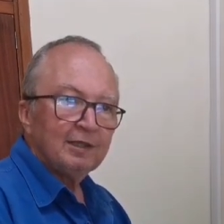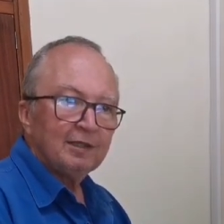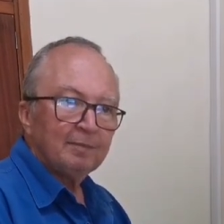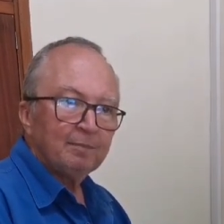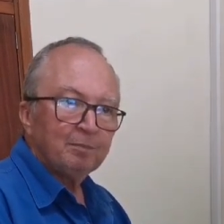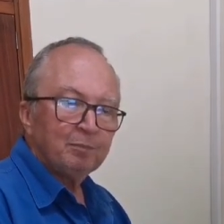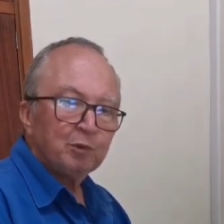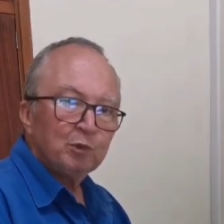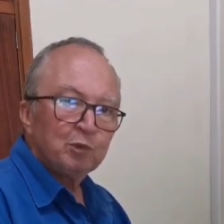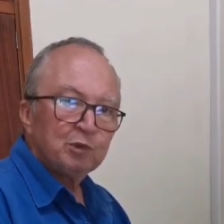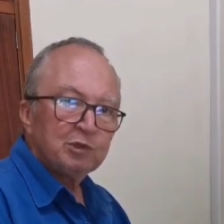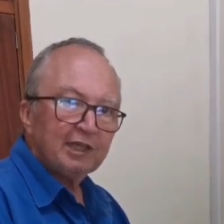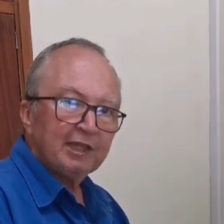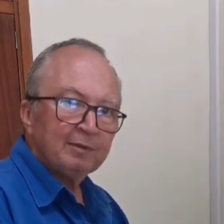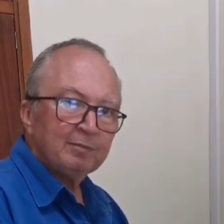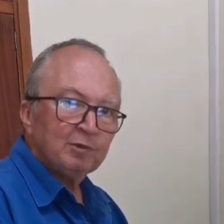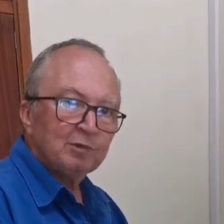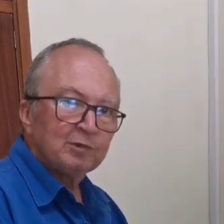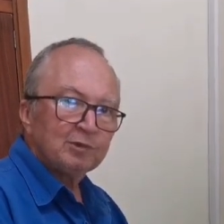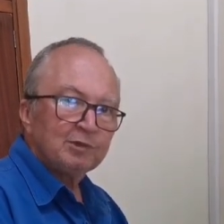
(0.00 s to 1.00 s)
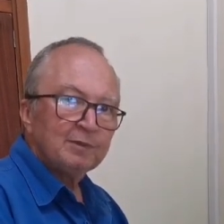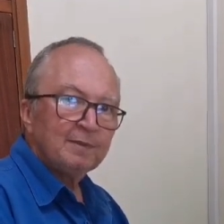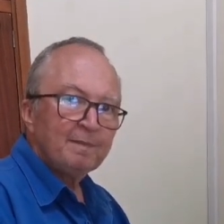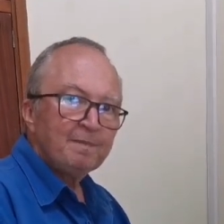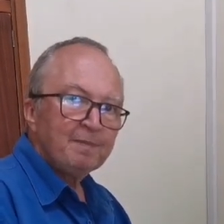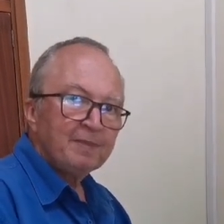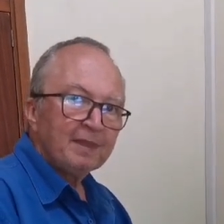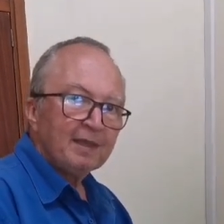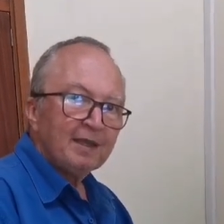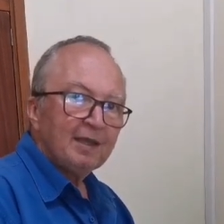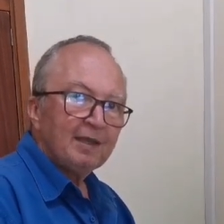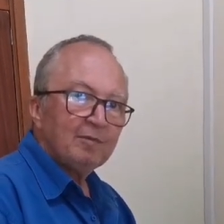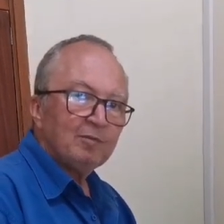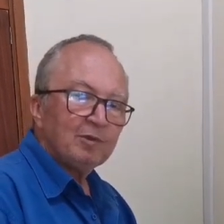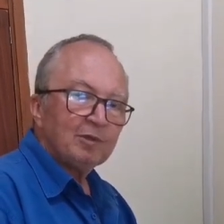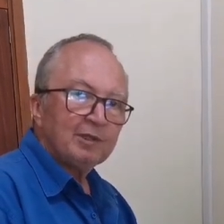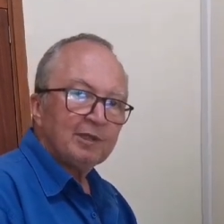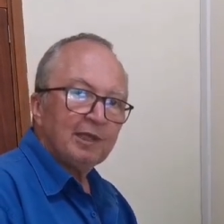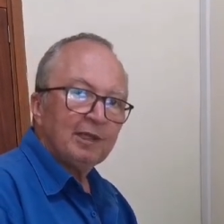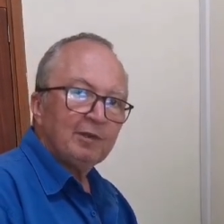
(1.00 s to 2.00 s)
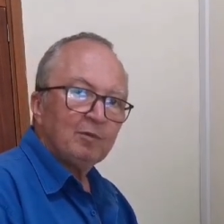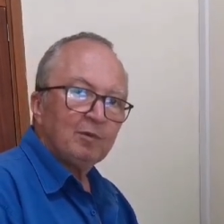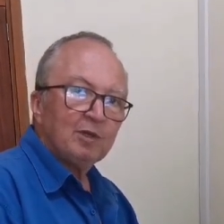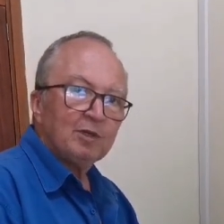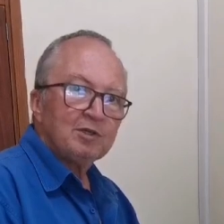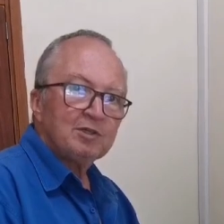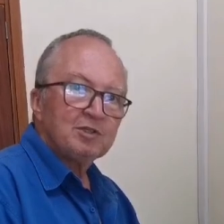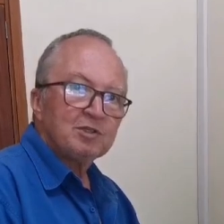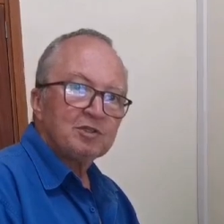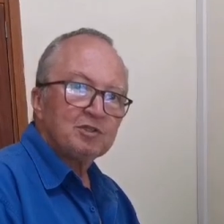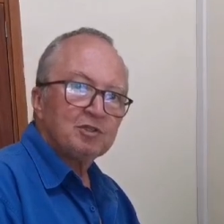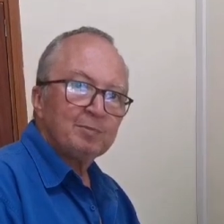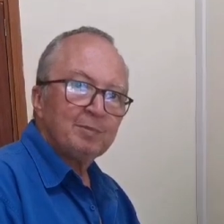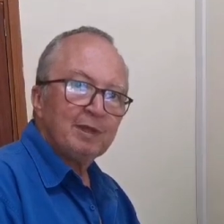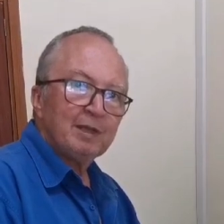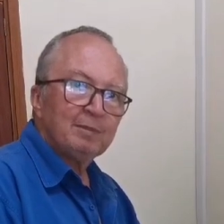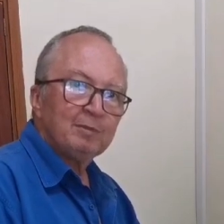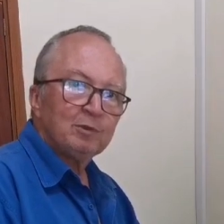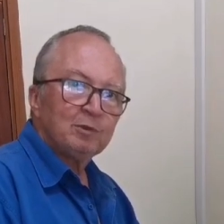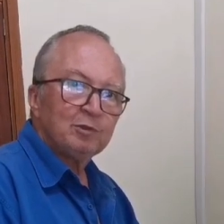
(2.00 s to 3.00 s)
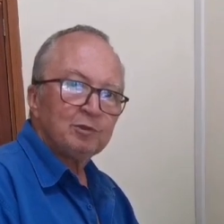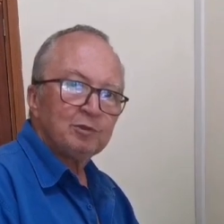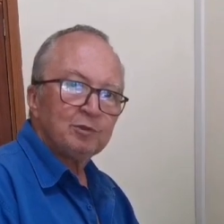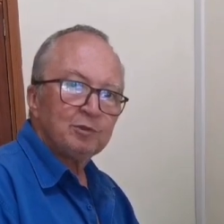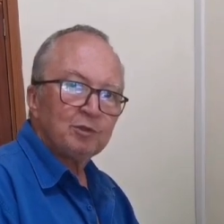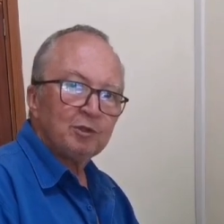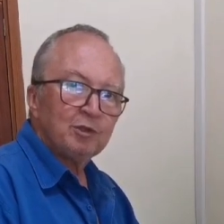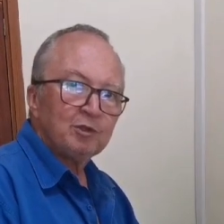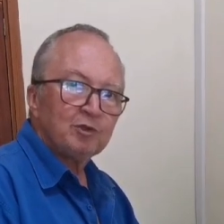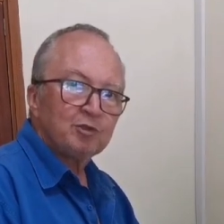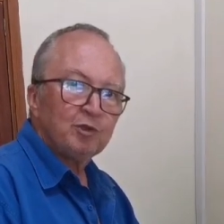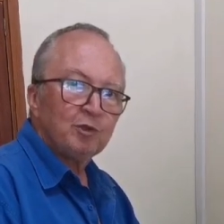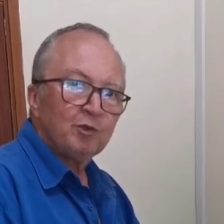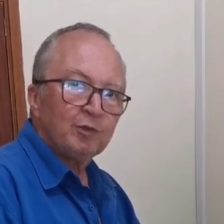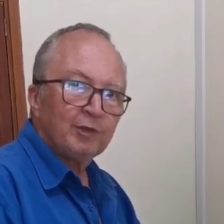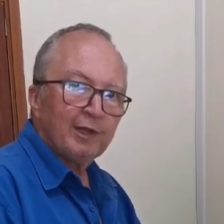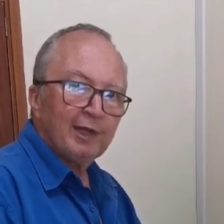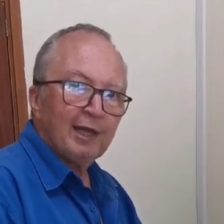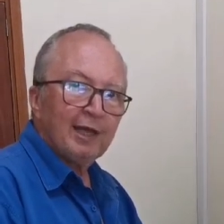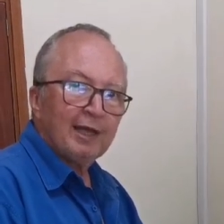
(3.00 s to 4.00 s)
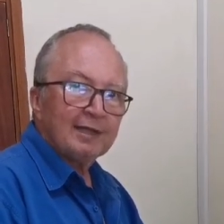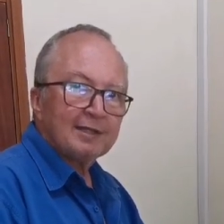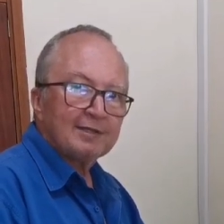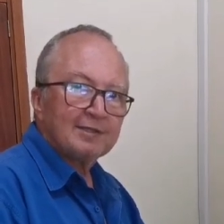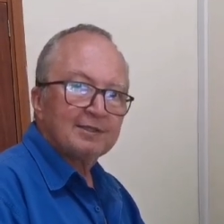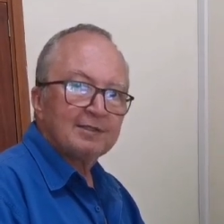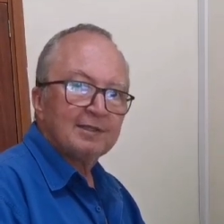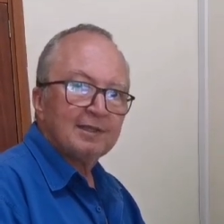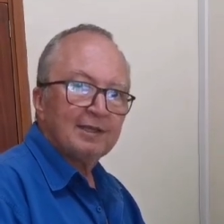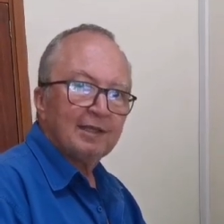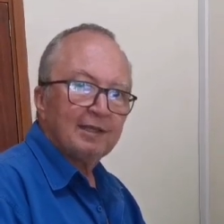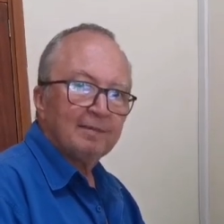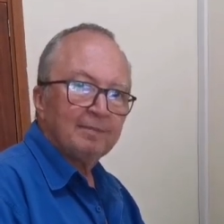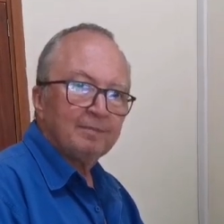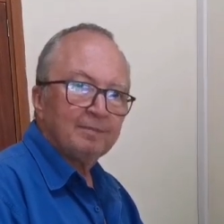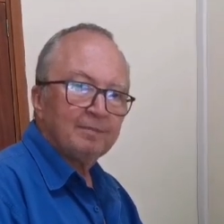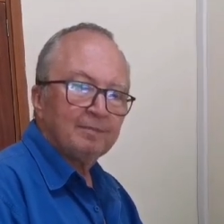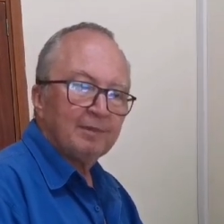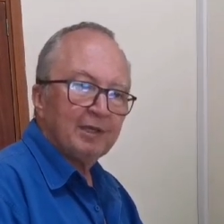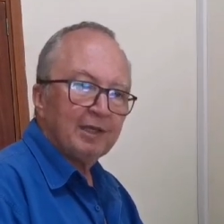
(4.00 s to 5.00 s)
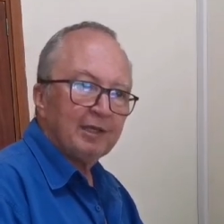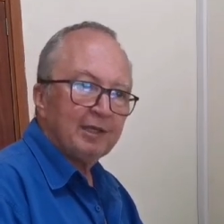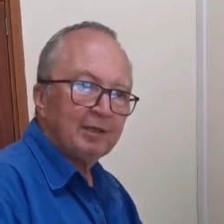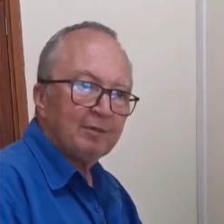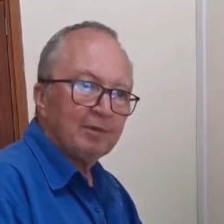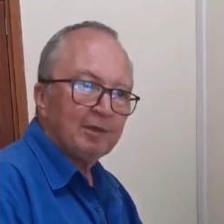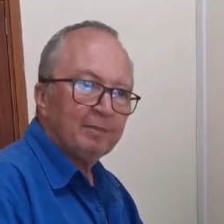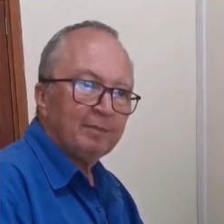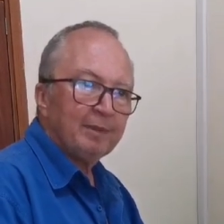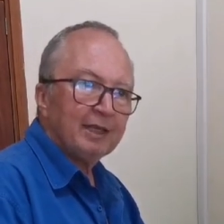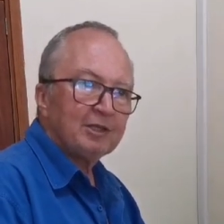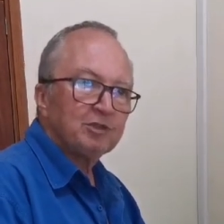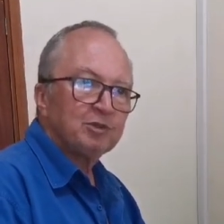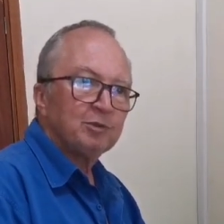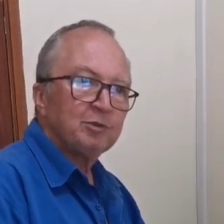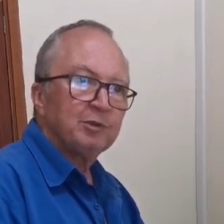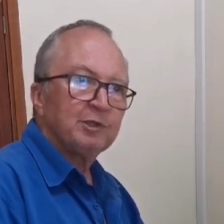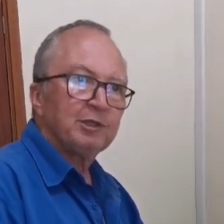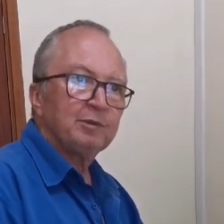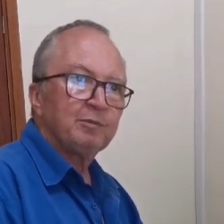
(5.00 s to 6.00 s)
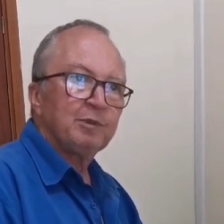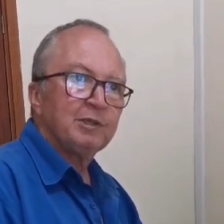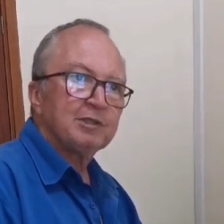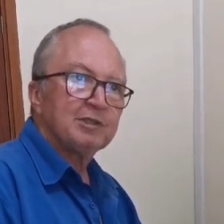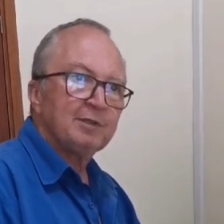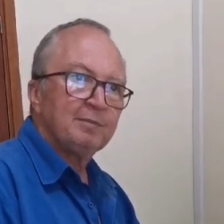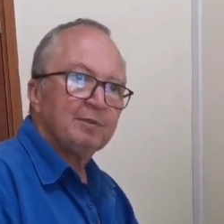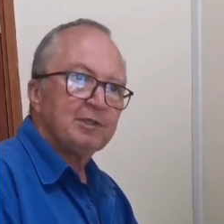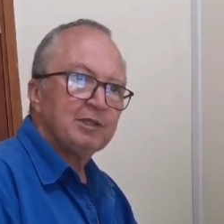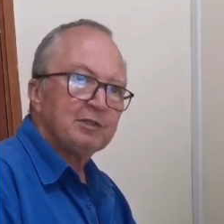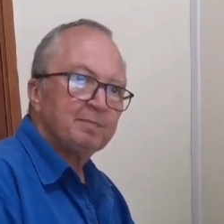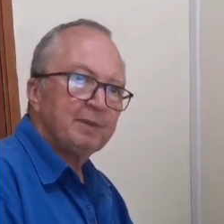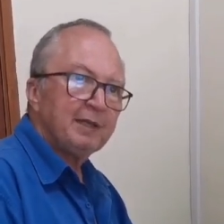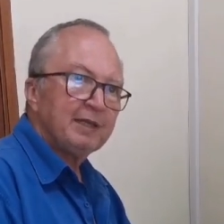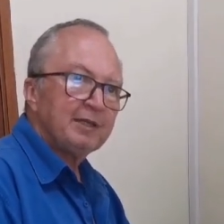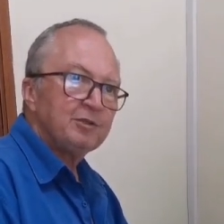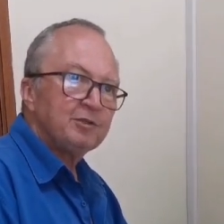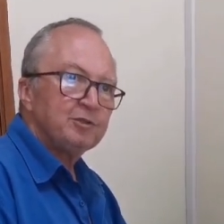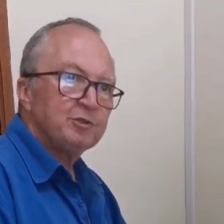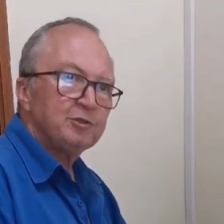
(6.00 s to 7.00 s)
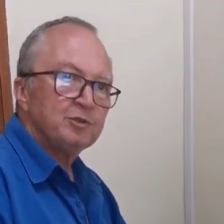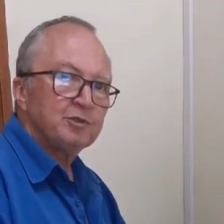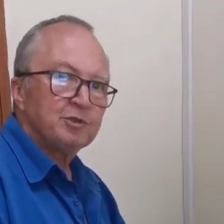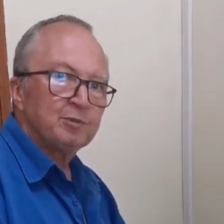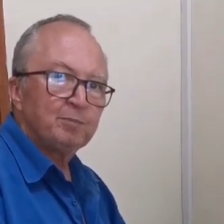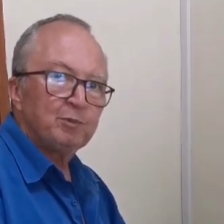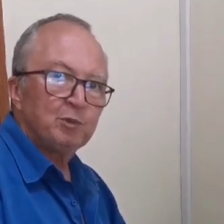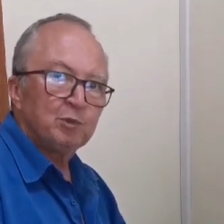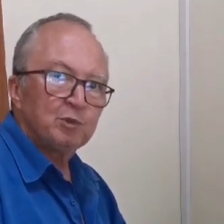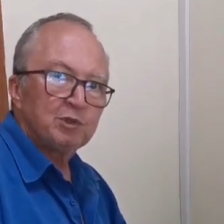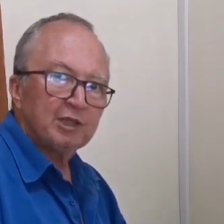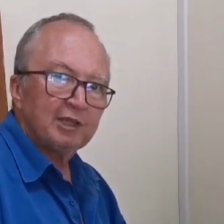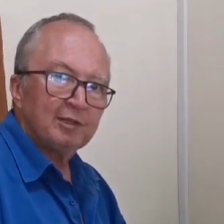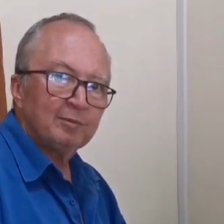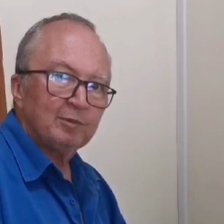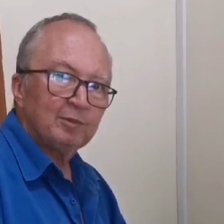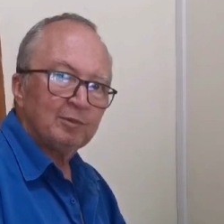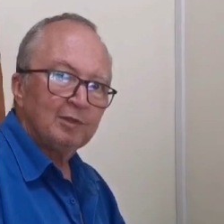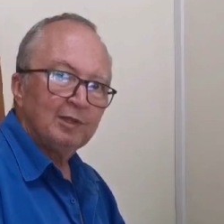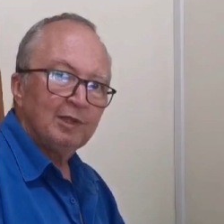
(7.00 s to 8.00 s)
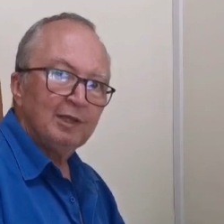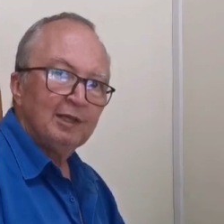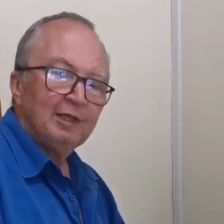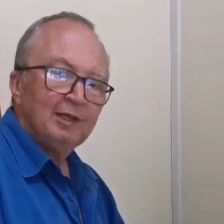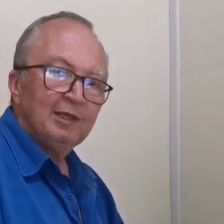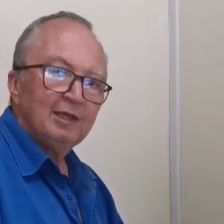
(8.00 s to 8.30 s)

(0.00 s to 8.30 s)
um, pool tables. And what they want is to be able to control the lights. Um, and they want to make sure that when somebody's paid to use the pool table,